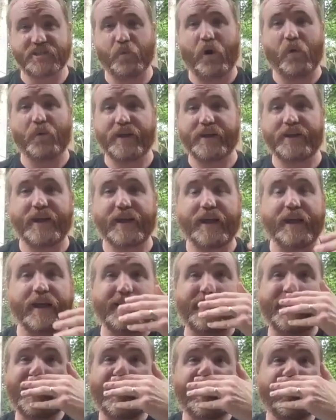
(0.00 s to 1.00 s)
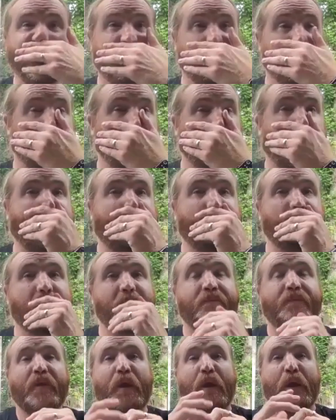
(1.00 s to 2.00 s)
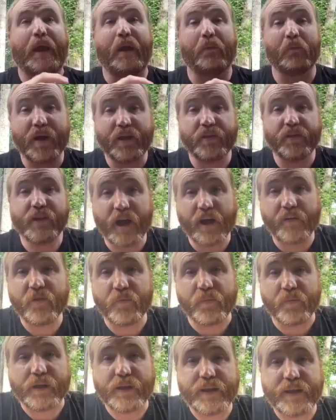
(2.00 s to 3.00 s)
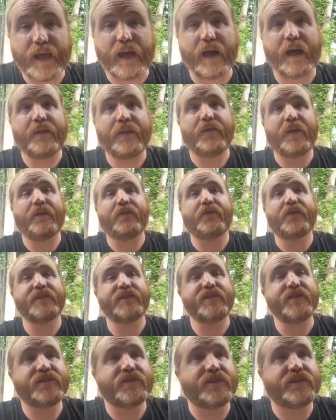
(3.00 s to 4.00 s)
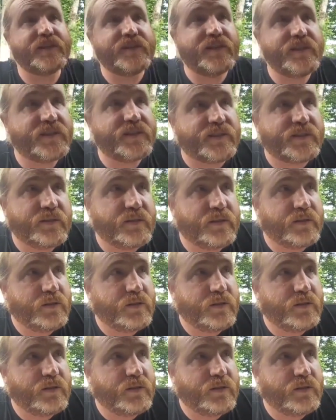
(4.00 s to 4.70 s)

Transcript: what we with government. Yeah. And this is